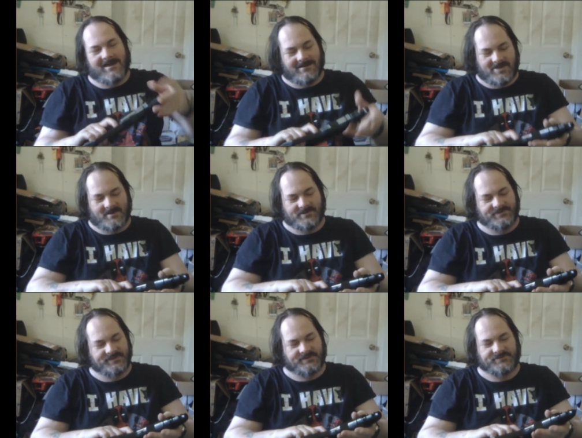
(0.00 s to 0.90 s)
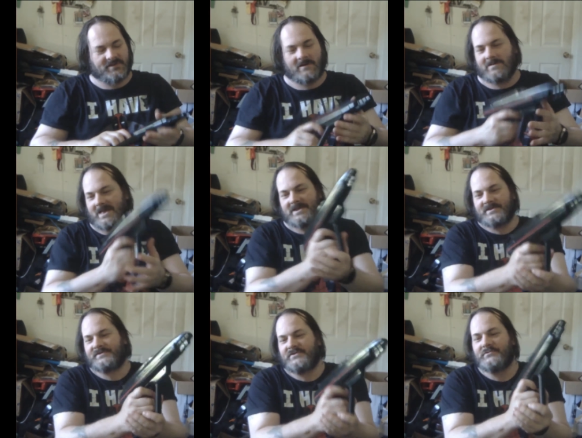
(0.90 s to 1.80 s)
you see a starlight,
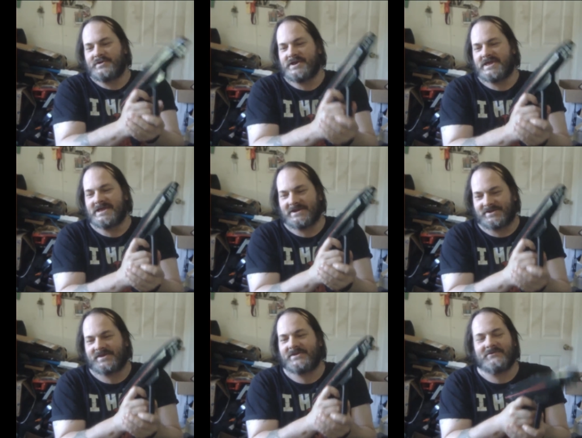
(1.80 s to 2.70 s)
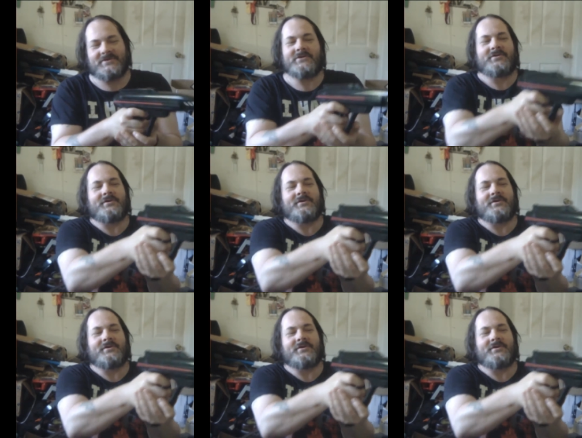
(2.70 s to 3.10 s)
you need to you